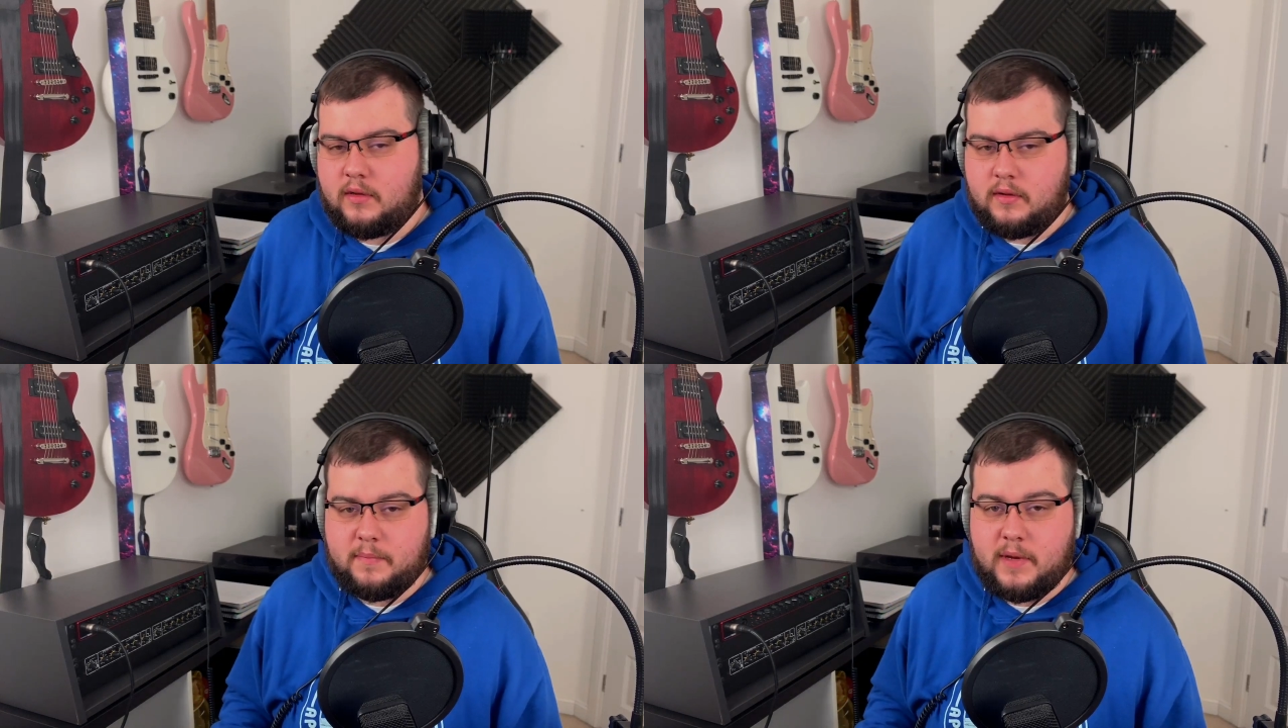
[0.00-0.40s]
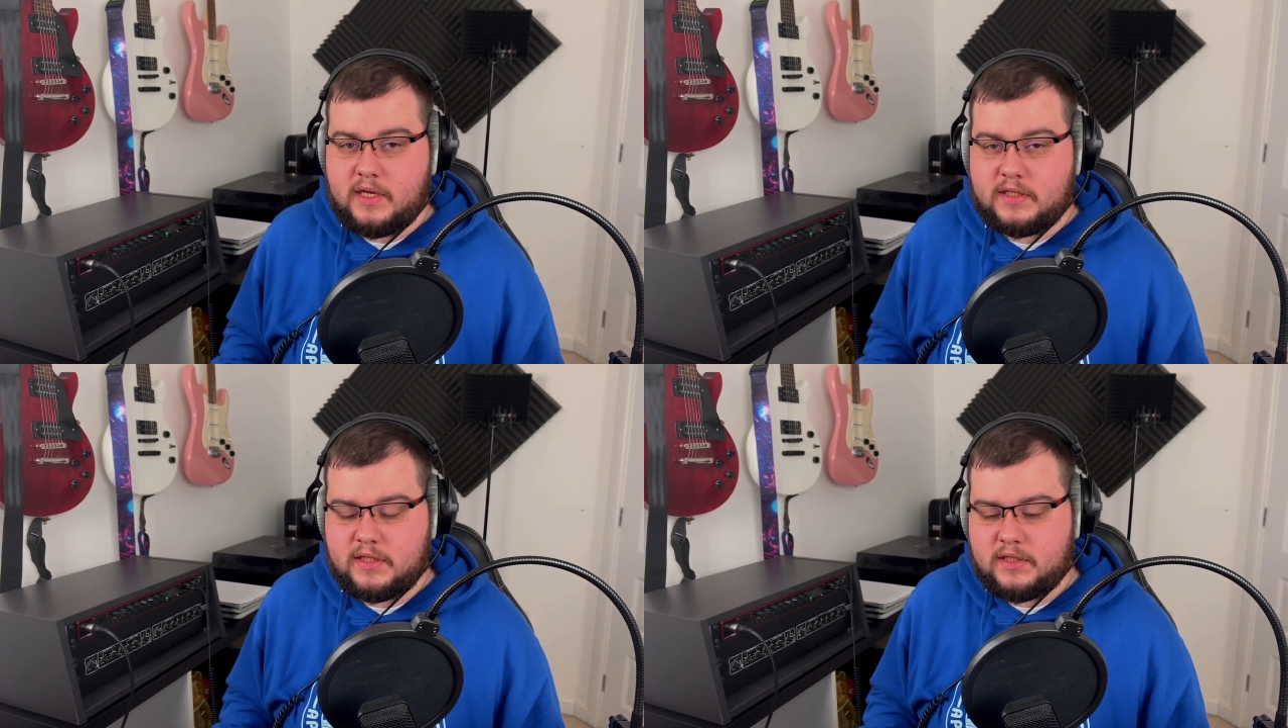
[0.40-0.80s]
The
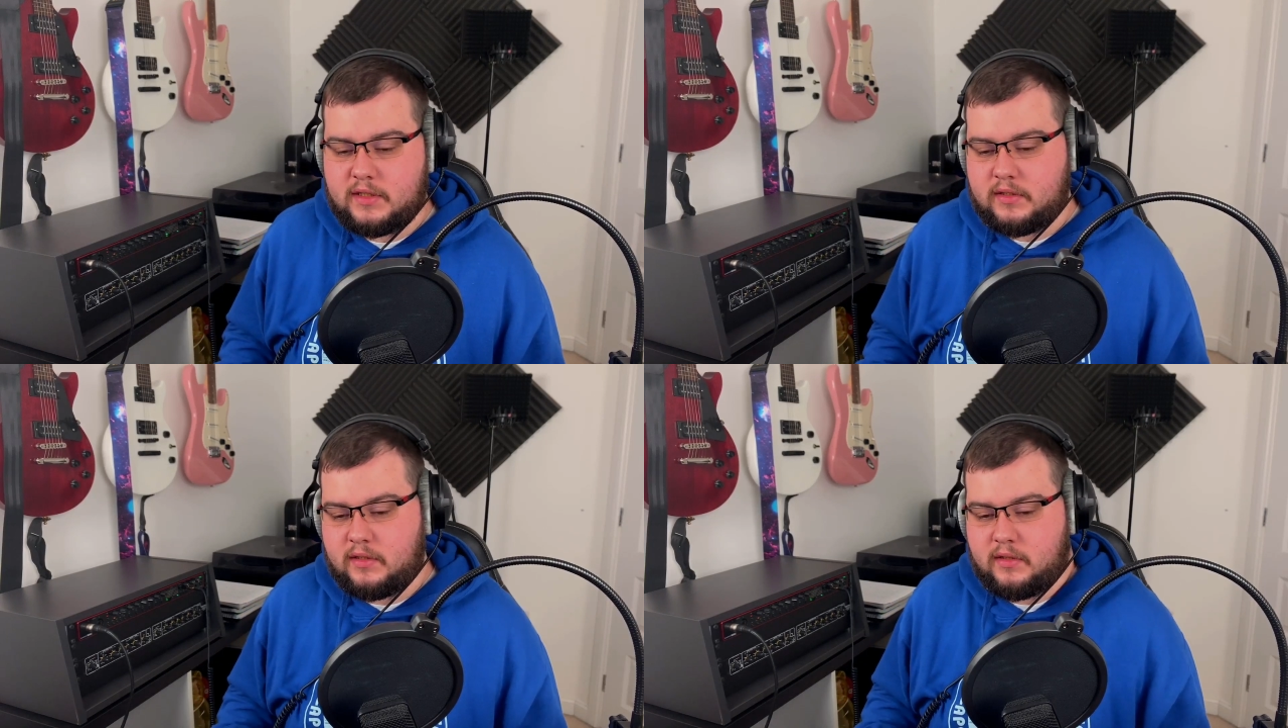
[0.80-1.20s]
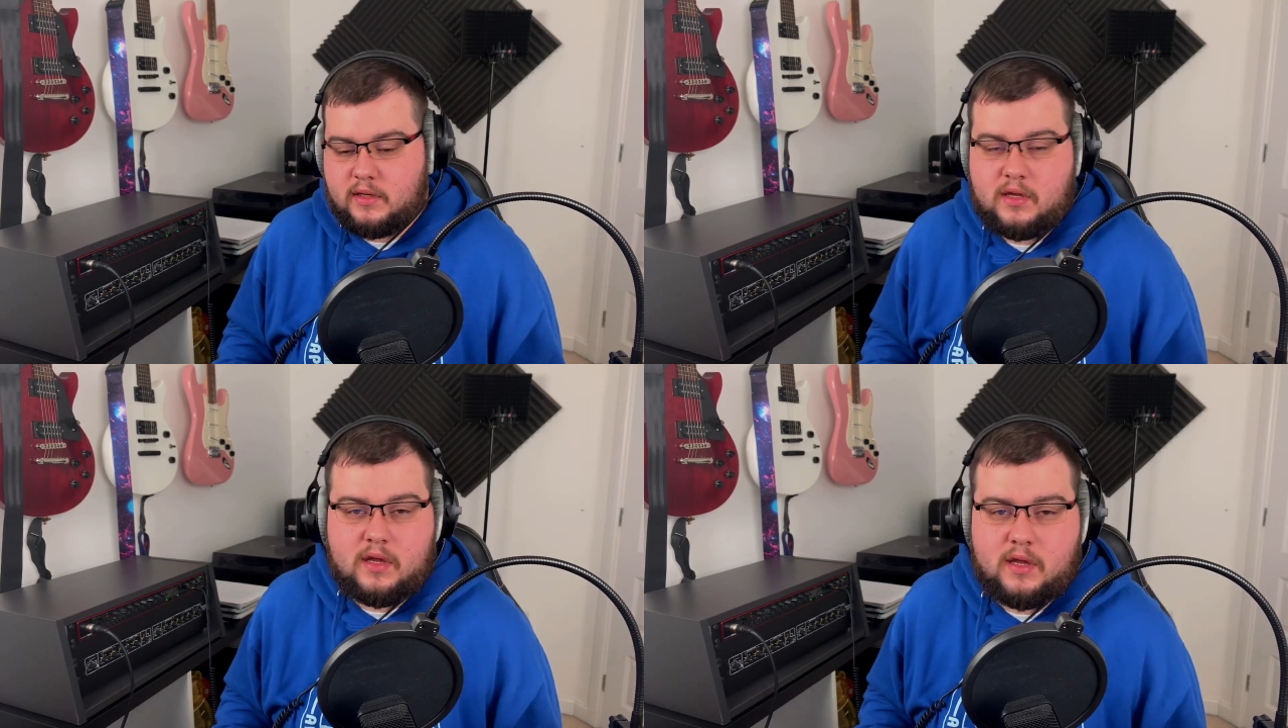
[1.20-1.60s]
bassist,
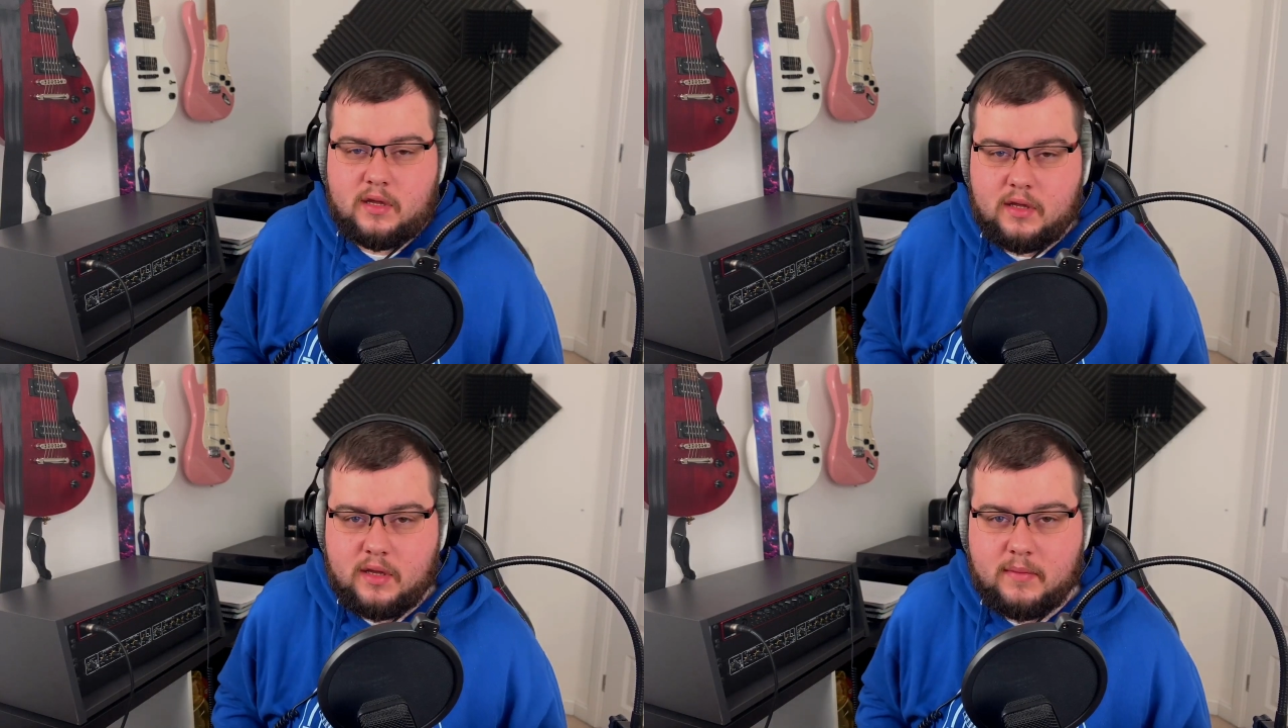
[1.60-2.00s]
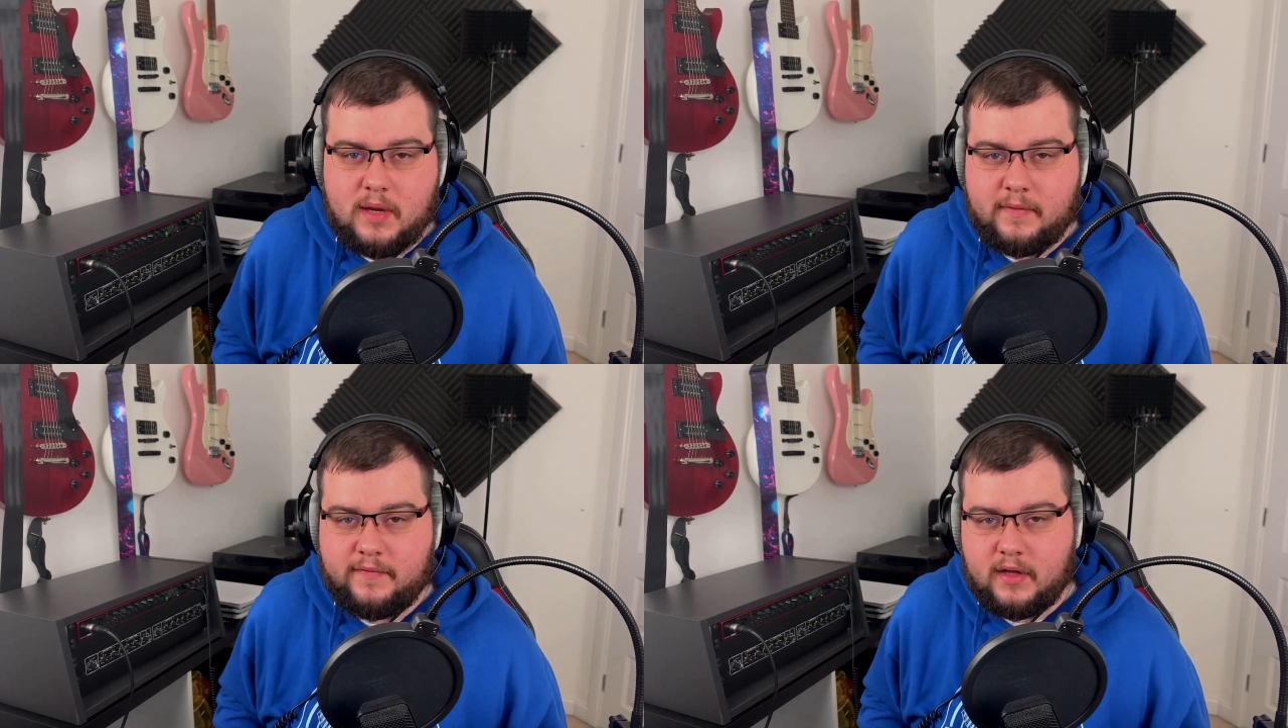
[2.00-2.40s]
he might
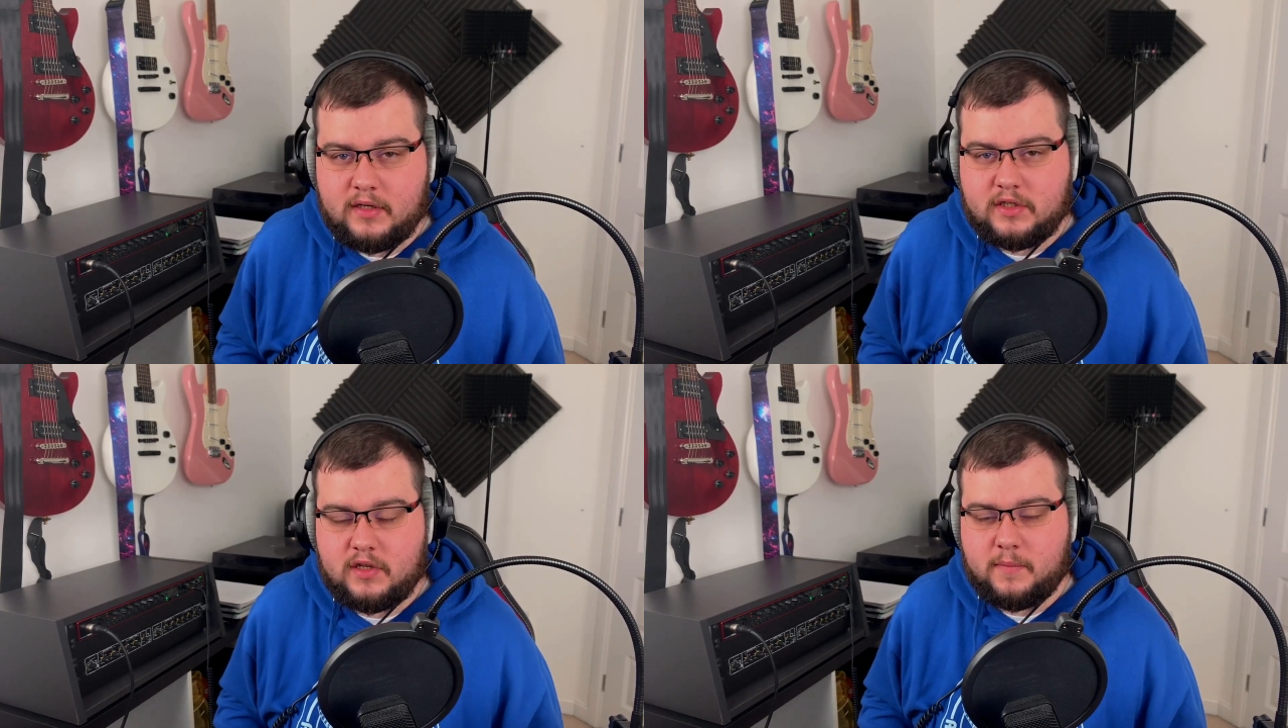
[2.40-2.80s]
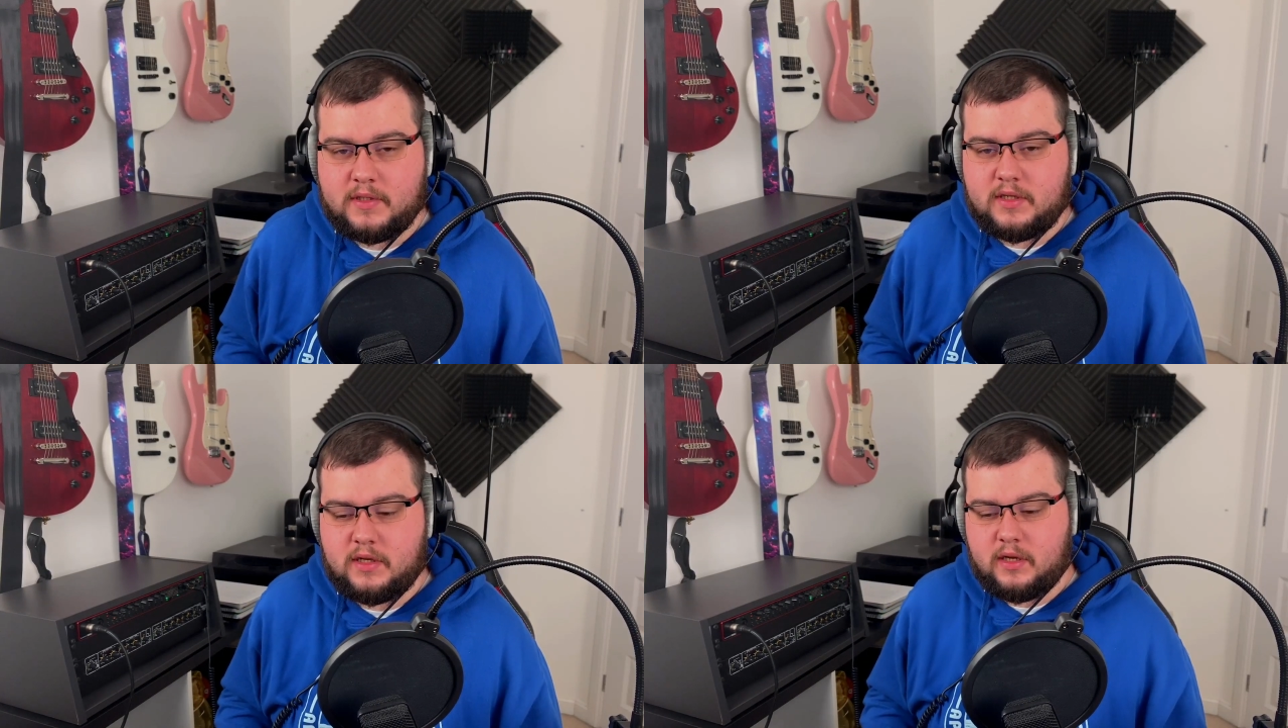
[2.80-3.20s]
be feeling sloppy
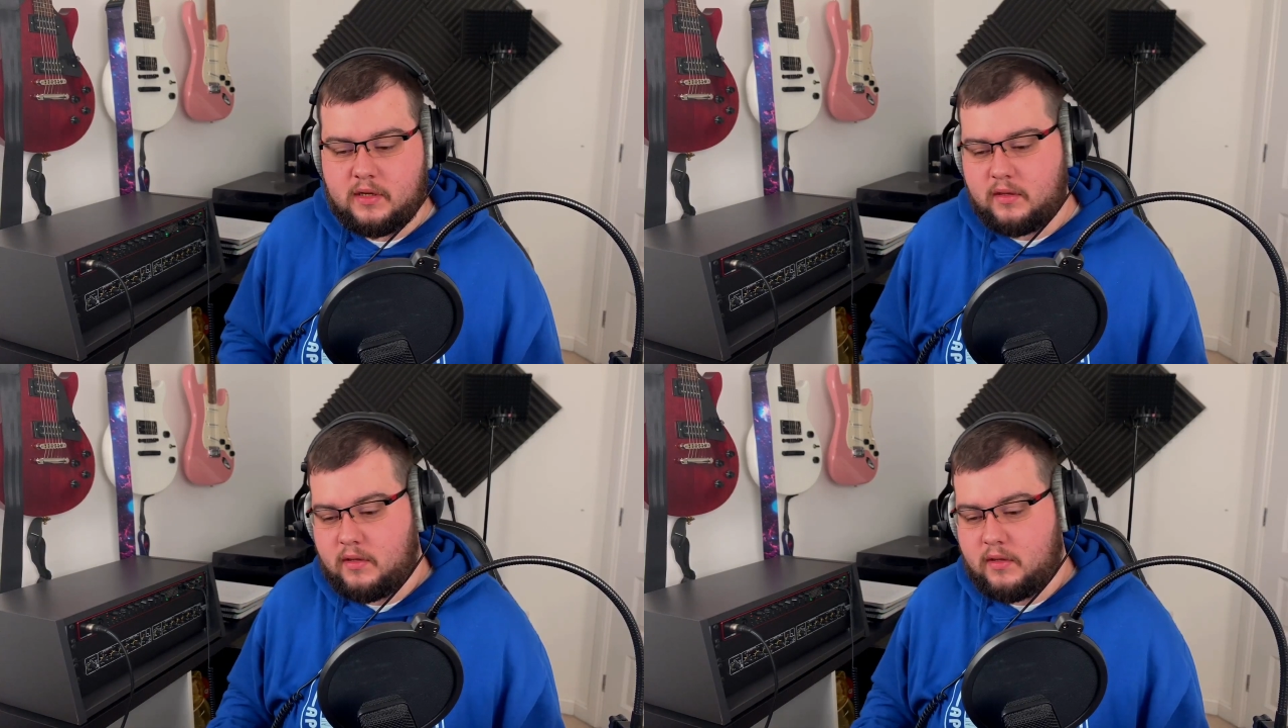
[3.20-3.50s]
today.